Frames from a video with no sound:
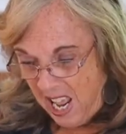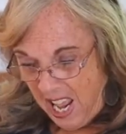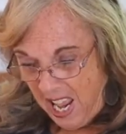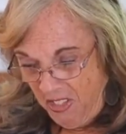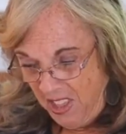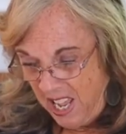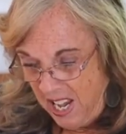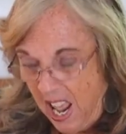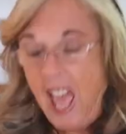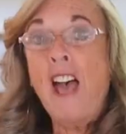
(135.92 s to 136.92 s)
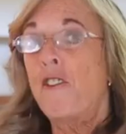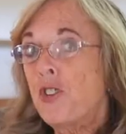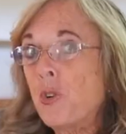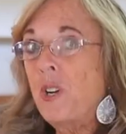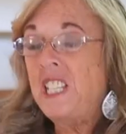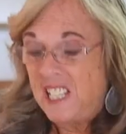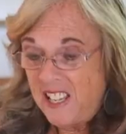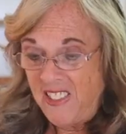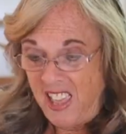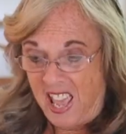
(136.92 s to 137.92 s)
And then after we did
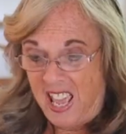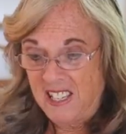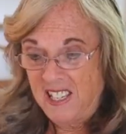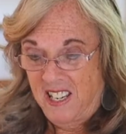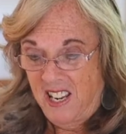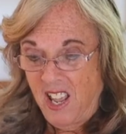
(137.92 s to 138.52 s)
that,